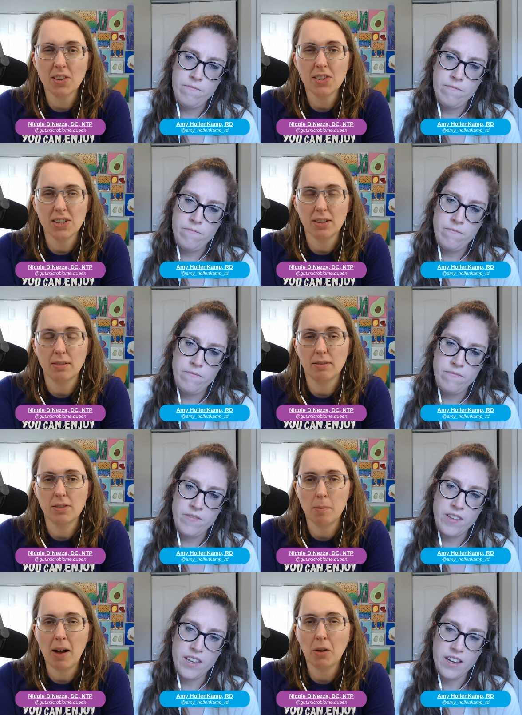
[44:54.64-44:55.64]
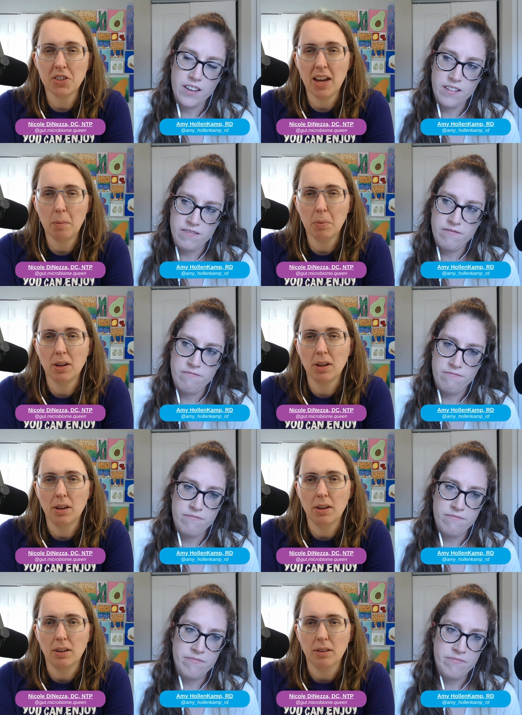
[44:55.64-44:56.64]
Speaker 1: first yeah. to mouth tape.
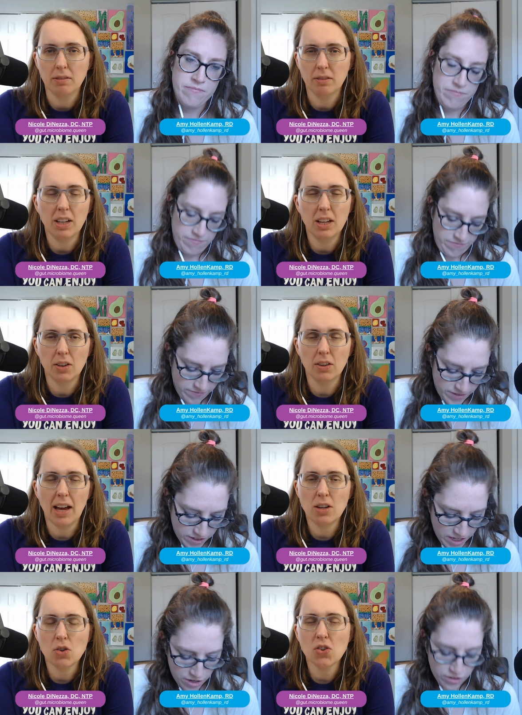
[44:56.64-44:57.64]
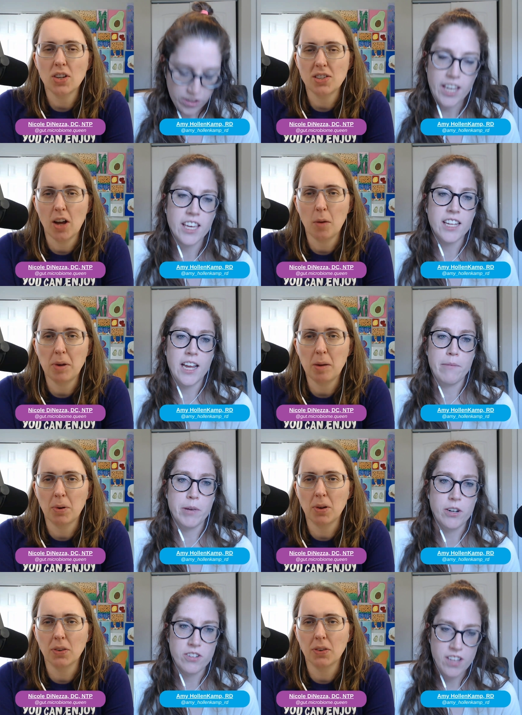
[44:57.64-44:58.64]
Feels It'll, like you're I like kidnapping
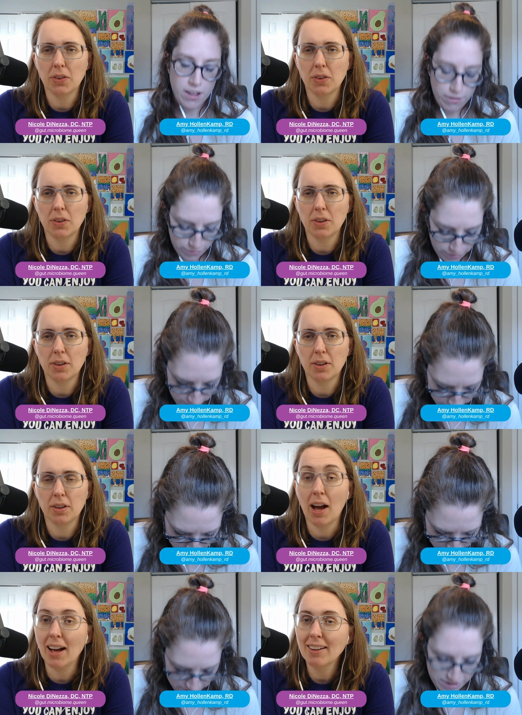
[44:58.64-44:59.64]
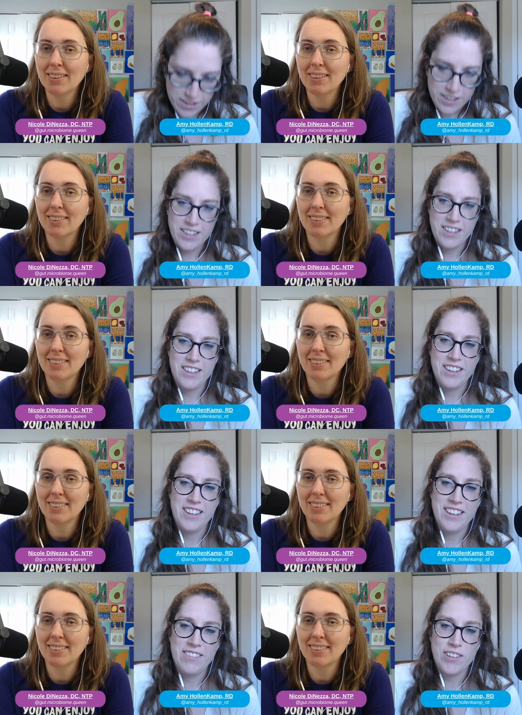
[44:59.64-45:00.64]
yourself. People, huh?
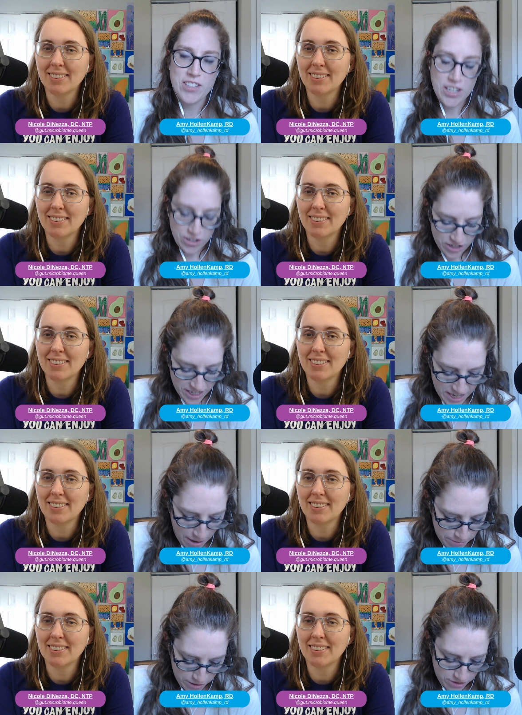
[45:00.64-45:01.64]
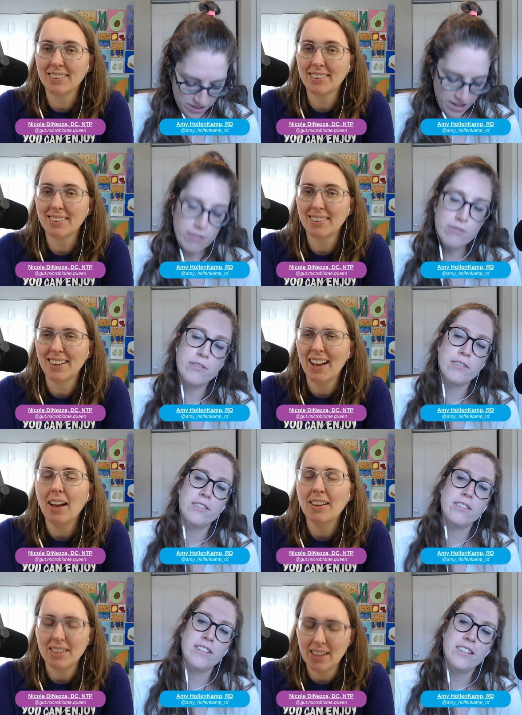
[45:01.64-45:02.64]
Speaker 2: Feels like you're kidnapping yourself.
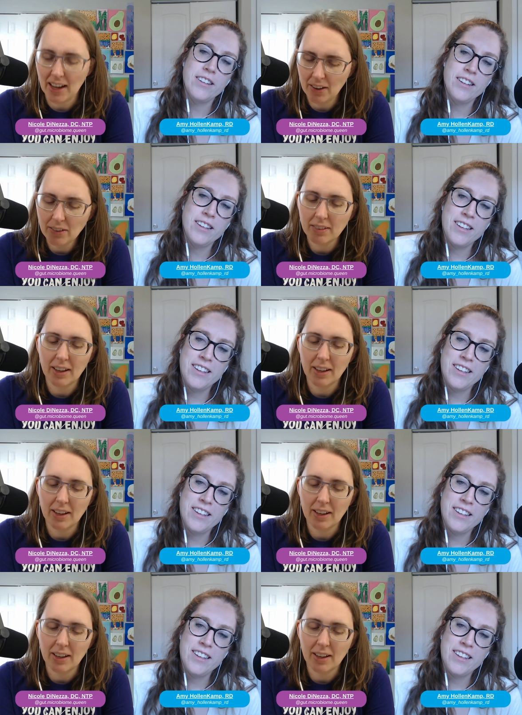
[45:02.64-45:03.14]
Speaker 1: Yeah.